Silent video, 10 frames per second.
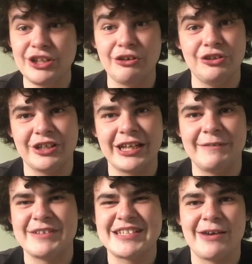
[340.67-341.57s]
you, you can
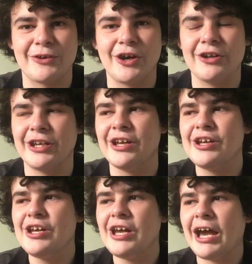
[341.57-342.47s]
even tell, can't you?
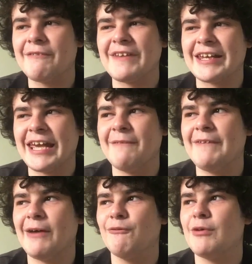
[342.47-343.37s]
After I came
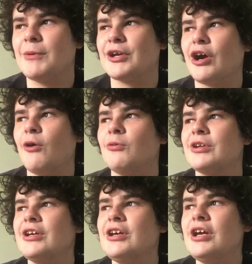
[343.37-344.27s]
down from a cold.
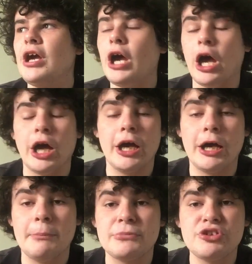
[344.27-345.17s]

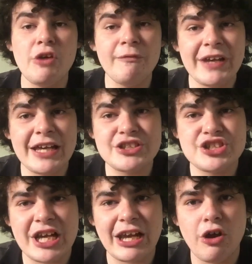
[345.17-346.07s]
Um, don't forget to
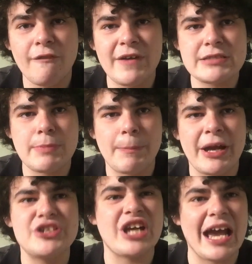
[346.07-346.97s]
check out our Facebook
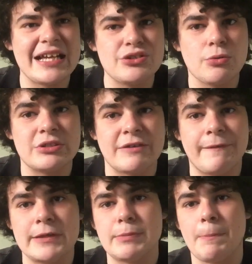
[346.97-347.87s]
page. As always, our
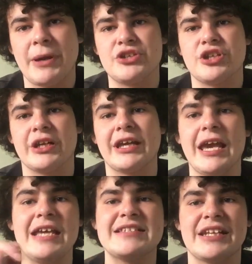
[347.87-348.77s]
Facebook page link
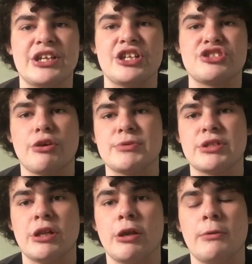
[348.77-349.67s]
is in the
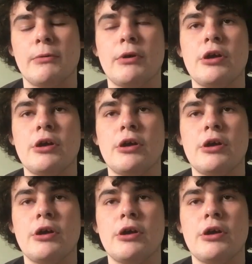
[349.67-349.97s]
description below.